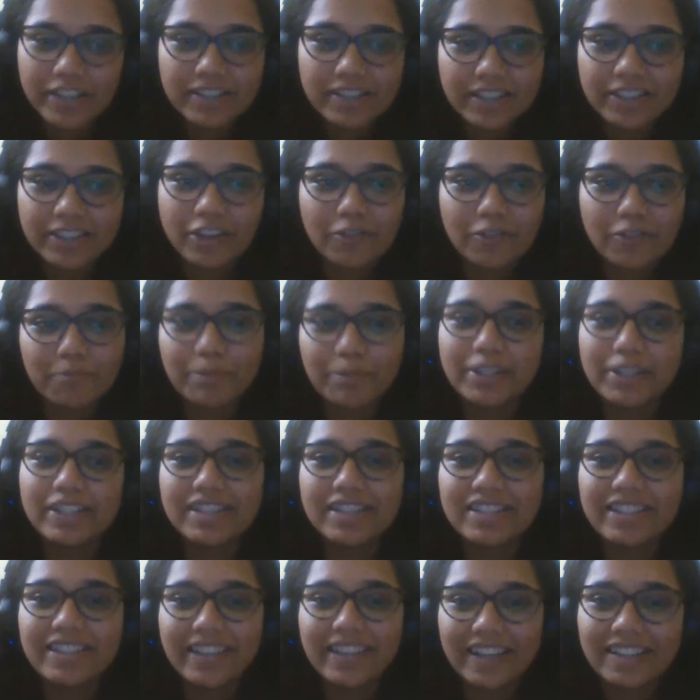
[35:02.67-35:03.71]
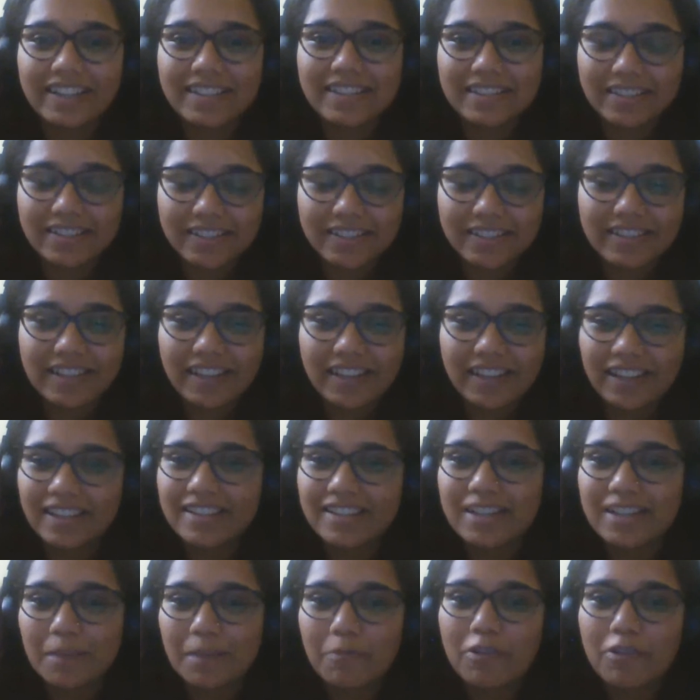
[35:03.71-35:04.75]
and your opinions against
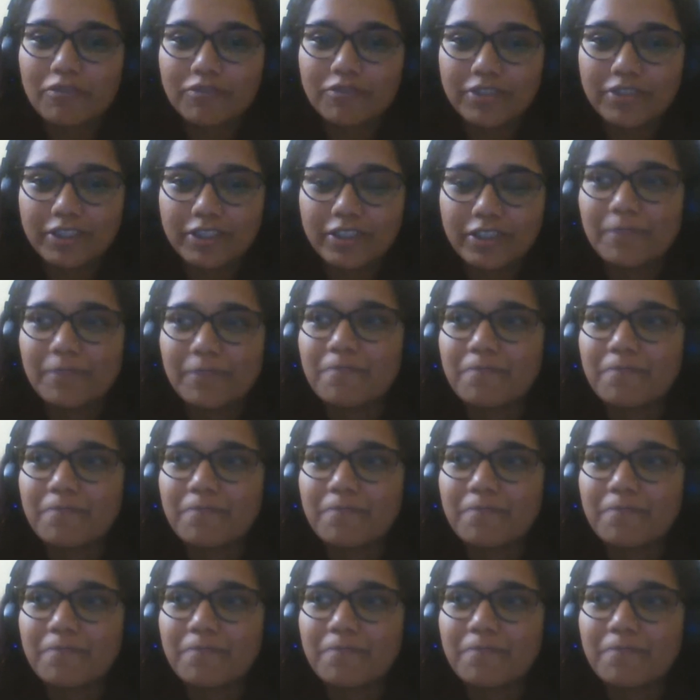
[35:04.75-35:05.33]
some of the